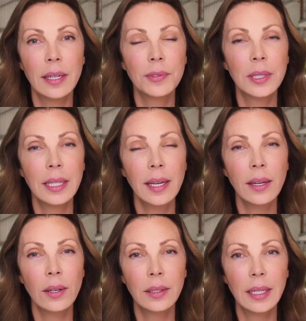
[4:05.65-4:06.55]
of
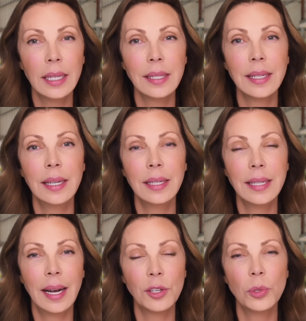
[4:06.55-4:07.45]
clicking on links and
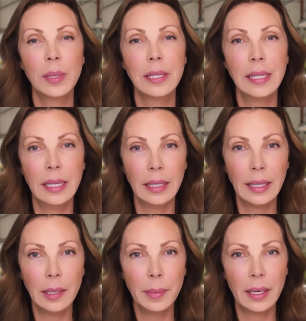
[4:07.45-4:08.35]
attachments in
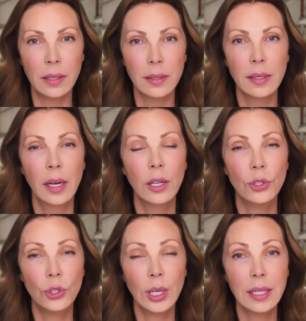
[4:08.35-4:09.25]
emails.
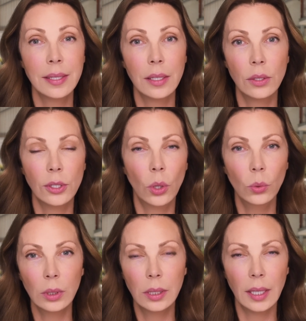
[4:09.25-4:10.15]
Just
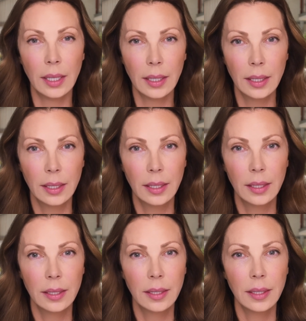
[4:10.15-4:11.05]
don't click.
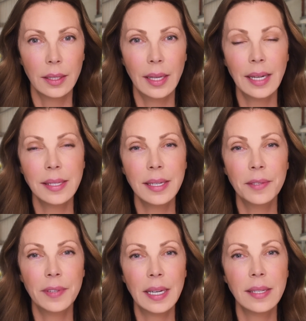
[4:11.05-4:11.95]
That's the
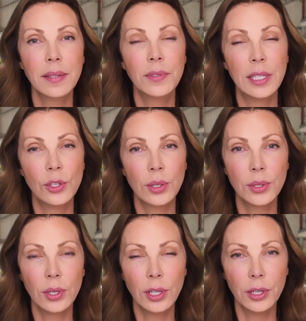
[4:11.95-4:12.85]
advice of digital
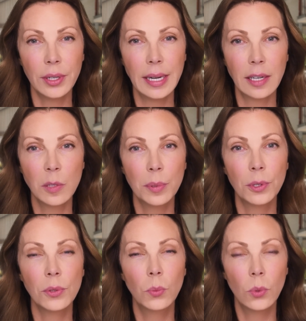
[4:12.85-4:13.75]
security
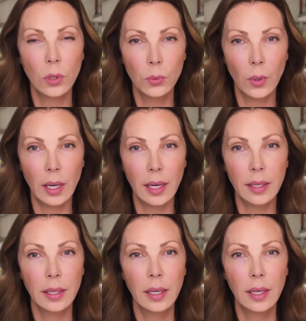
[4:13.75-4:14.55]
experts worldwide.